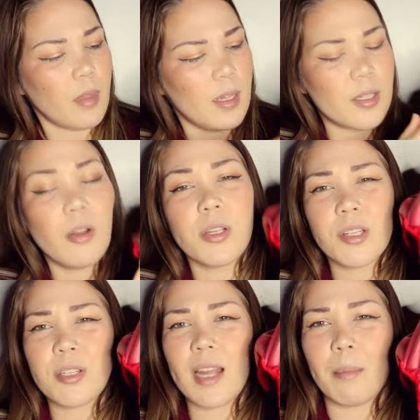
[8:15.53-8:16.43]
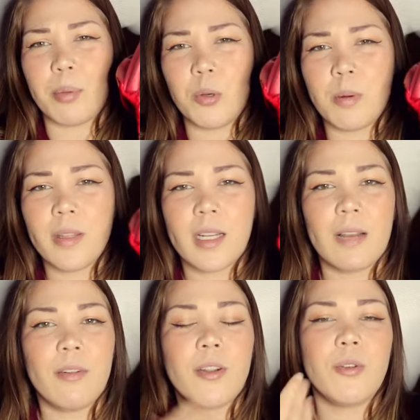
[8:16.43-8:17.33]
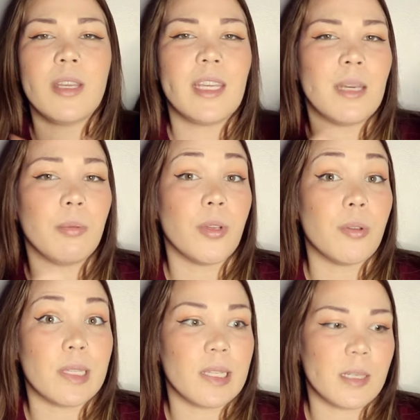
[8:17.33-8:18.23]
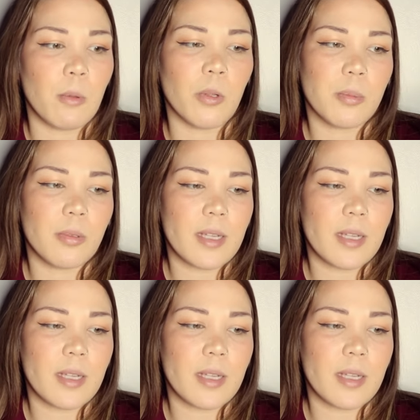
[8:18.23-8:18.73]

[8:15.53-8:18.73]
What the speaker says: as long as there's not poop on the cover, you can keep reusing this multiple